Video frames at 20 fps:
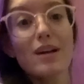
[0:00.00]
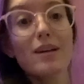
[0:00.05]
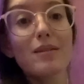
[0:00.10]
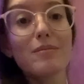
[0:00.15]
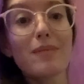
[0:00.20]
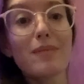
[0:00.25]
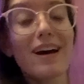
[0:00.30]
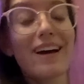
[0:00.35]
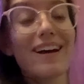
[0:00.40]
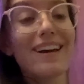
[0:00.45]

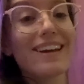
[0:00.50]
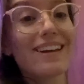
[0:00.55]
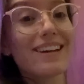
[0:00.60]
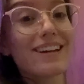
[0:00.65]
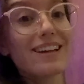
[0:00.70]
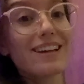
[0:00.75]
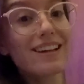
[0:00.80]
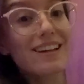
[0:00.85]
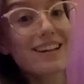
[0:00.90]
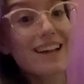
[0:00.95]

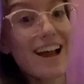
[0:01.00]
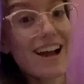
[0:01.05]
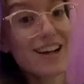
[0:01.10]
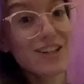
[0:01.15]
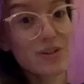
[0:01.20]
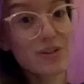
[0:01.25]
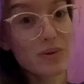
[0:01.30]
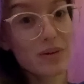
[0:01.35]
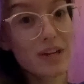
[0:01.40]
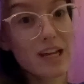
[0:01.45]
my
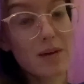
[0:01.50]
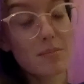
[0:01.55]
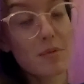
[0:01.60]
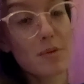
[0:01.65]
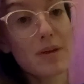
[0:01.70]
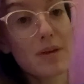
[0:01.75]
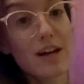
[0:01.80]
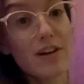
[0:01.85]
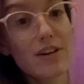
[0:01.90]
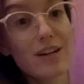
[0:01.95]
actual camera
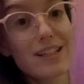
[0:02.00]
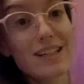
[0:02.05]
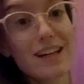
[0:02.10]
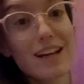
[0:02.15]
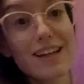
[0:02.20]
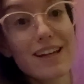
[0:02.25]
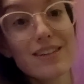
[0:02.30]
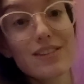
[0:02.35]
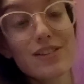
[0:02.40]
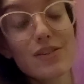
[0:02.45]
battery
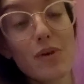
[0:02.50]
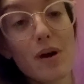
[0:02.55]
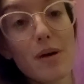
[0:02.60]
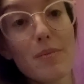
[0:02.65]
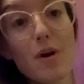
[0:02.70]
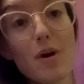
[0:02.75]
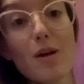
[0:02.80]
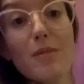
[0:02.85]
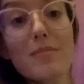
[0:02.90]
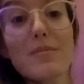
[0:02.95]
died, so
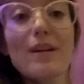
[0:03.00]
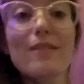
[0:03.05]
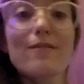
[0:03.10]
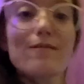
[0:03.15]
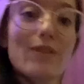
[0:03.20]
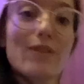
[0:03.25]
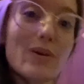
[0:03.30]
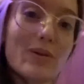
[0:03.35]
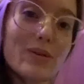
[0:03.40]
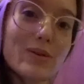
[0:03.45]
I'm on my
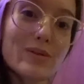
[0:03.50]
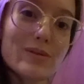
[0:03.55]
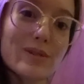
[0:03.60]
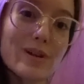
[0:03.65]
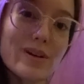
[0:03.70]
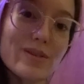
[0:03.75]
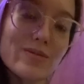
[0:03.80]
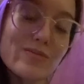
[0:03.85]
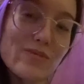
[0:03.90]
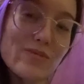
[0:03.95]

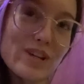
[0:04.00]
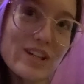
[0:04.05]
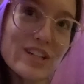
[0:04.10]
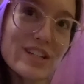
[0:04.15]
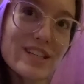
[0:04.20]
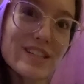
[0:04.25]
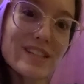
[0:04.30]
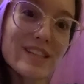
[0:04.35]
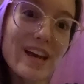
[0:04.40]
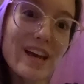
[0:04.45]
phone, which
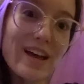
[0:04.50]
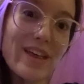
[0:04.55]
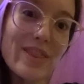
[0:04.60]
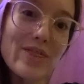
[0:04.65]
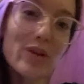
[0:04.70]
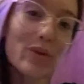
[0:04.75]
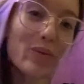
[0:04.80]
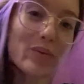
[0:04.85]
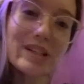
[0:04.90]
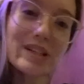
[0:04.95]
is
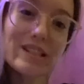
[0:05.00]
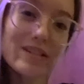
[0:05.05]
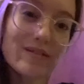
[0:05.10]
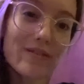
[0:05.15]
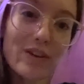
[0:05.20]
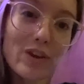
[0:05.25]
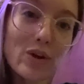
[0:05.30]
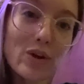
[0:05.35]
the reason for the